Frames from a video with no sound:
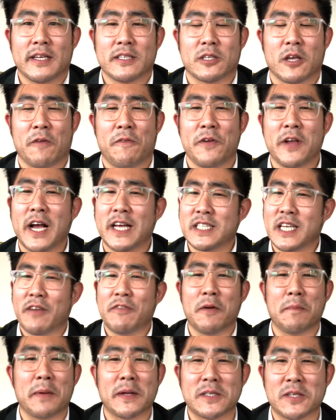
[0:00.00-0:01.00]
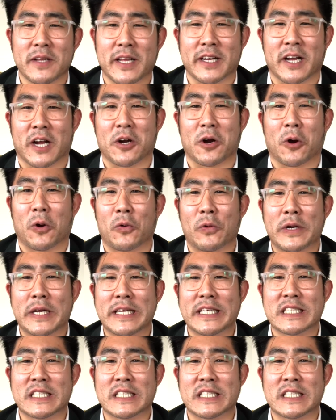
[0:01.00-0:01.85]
So if you guys ever been to like a Korean